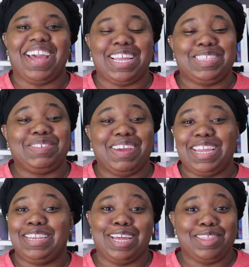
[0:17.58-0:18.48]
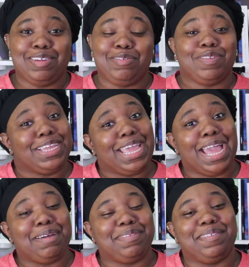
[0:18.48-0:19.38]
back to another
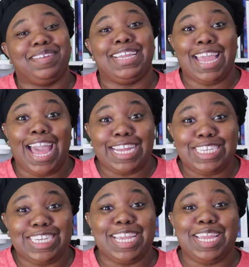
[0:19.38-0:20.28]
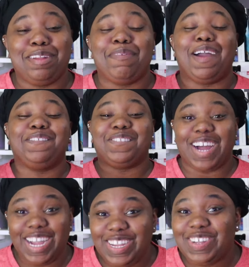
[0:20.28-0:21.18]
recap and reaction, my
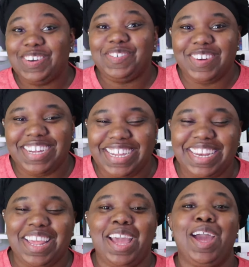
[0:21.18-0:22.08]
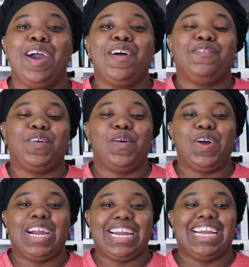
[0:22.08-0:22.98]
final one
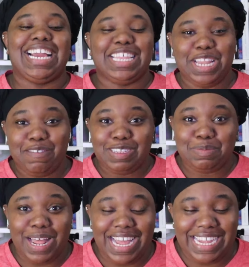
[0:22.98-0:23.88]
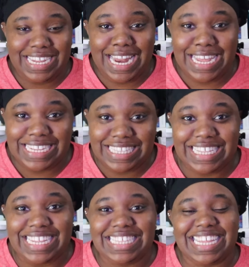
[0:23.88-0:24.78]
for Love is Blind
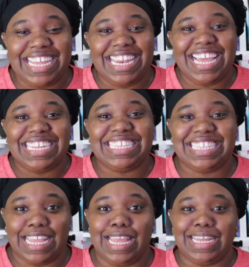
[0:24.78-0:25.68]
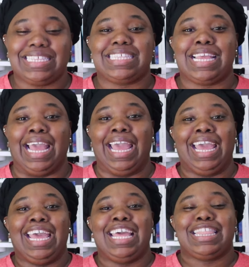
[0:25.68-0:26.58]
season 6.
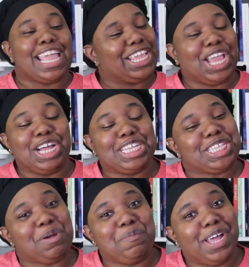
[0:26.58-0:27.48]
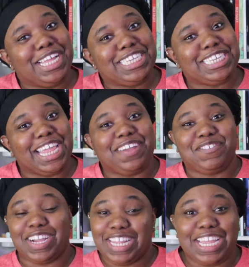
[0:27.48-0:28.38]
Thank y'all so much
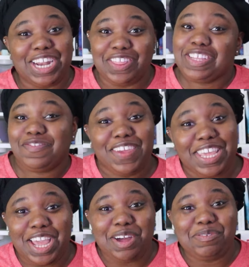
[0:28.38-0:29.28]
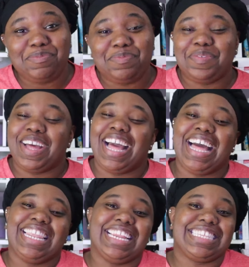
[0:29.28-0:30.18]
for clicking on this video.
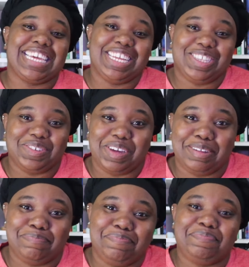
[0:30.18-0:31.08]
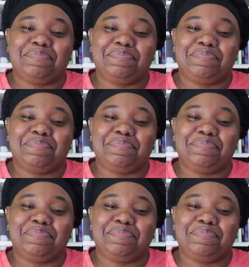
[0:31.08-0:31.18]
Let's get into it.